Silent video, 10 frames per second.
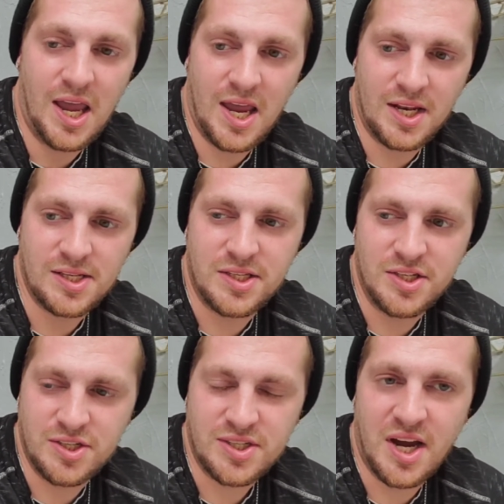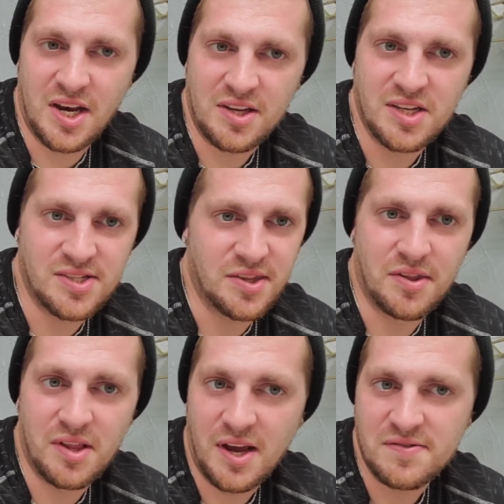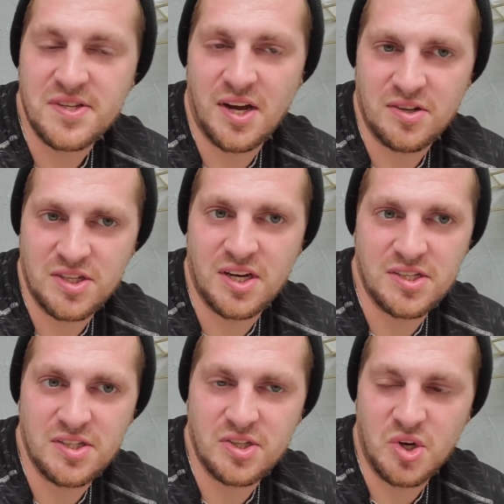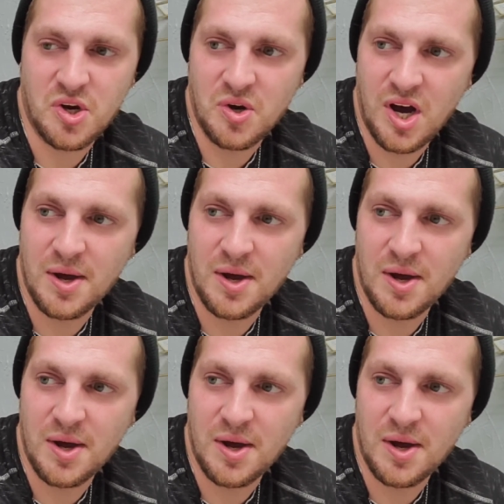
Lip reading: and it's just kind of because of the lifestyle changes, you know.